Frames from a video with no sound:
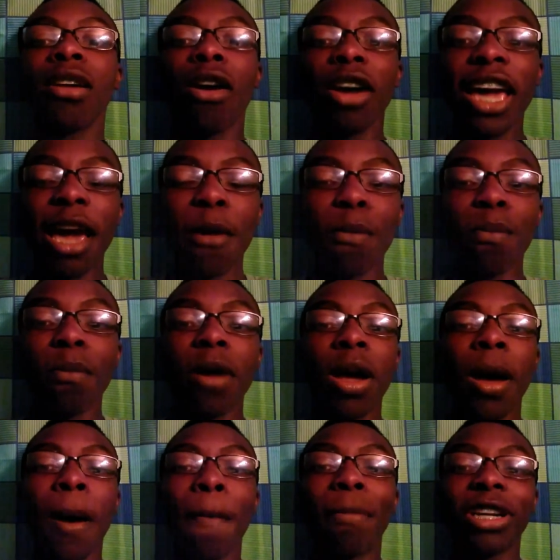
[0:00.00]
Okay,
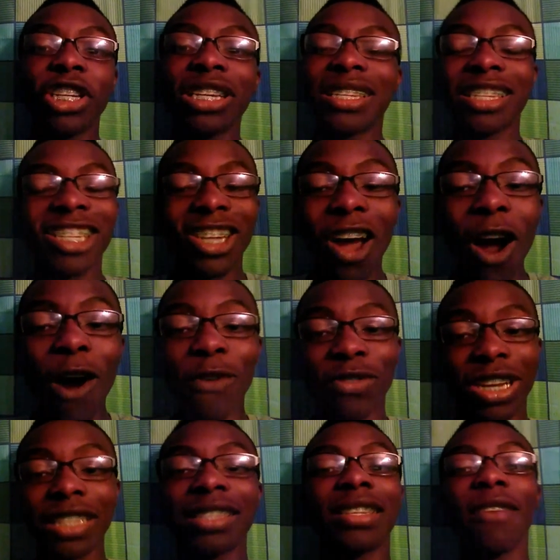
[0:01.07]
but she
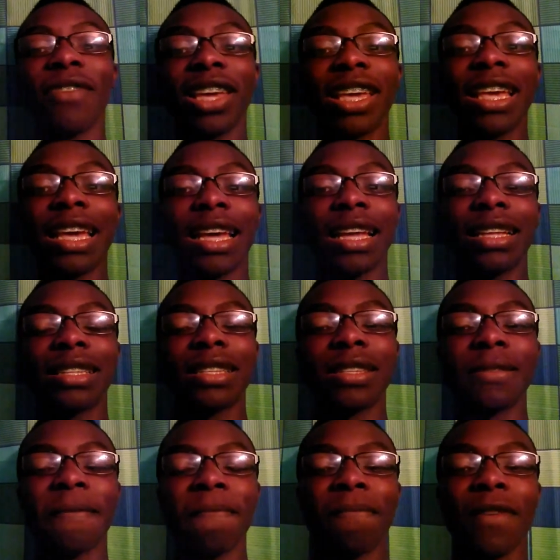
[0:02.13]
starved the seven
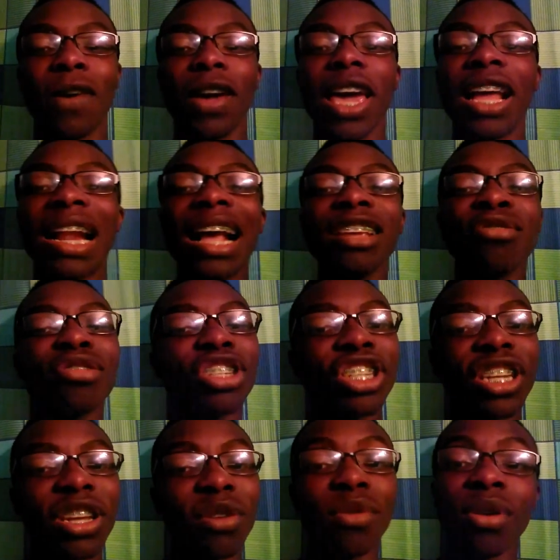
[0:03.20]
kids. Okay, that's what
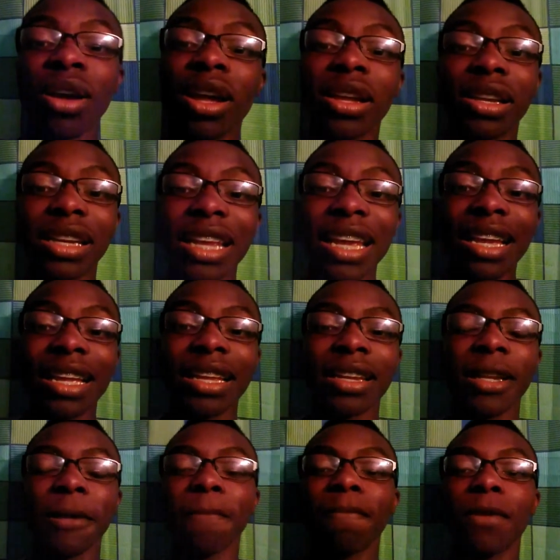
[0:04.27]
she
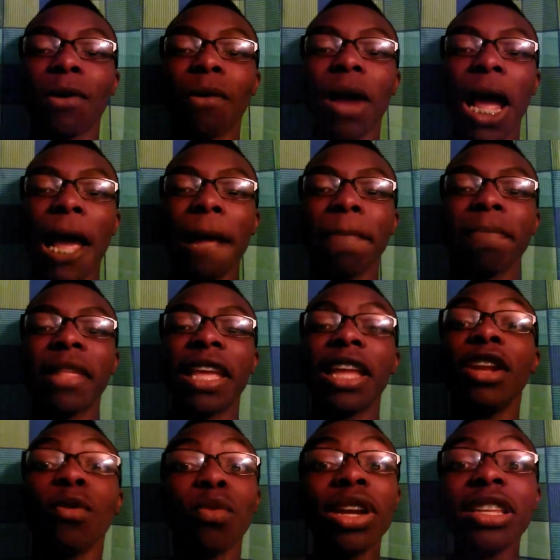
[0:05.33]
did. All right,
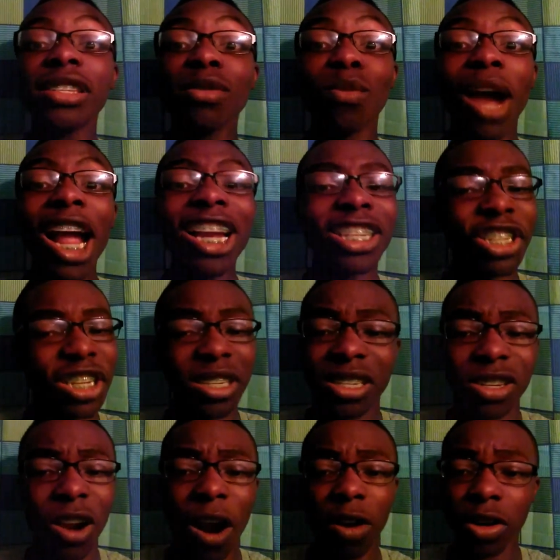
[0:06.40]
and the reason why she
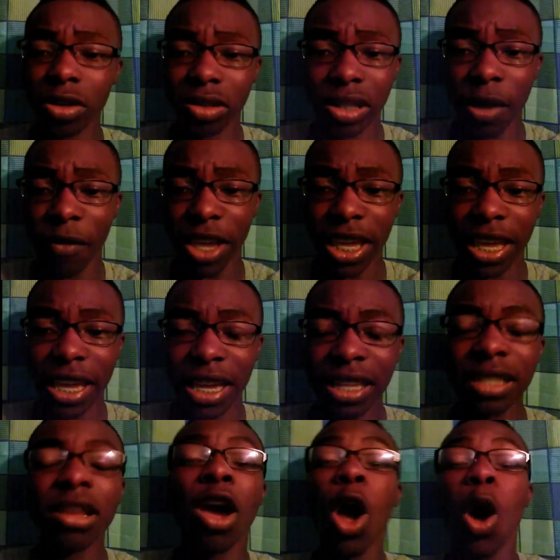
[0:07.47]
starved her seven
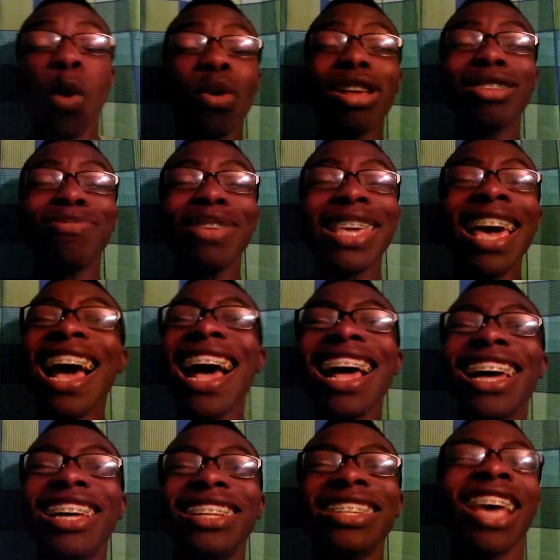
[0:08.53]
kids was
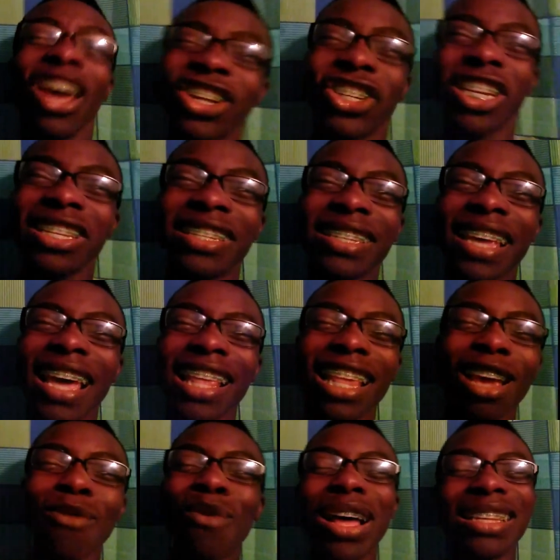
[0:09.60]
because she
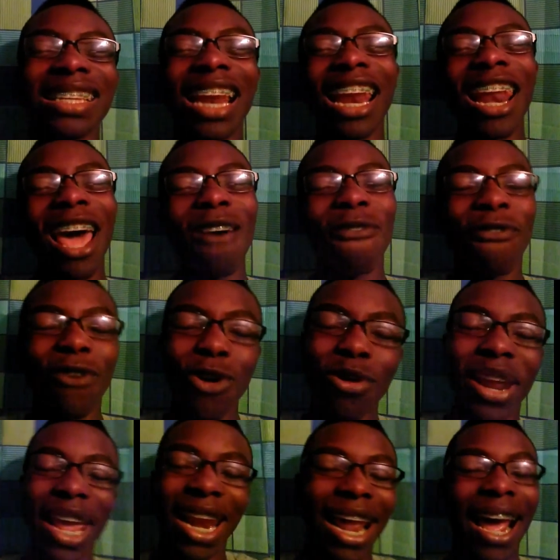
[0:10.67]
said it wasn't enough
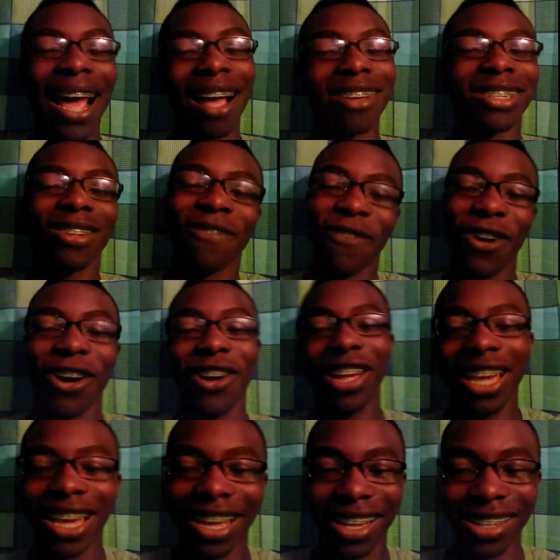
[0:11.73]
food in the house for her
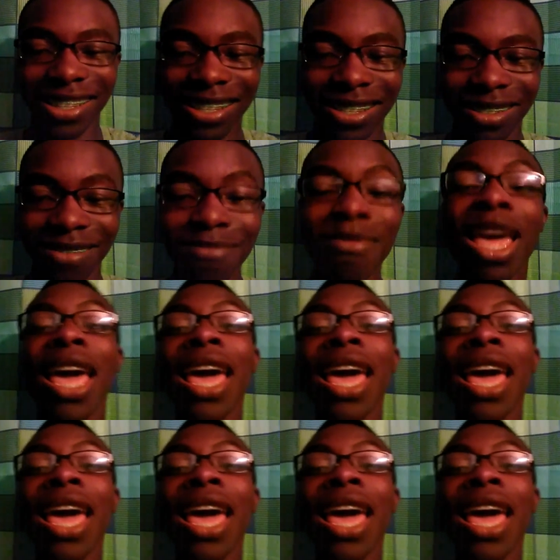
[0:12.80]
kids.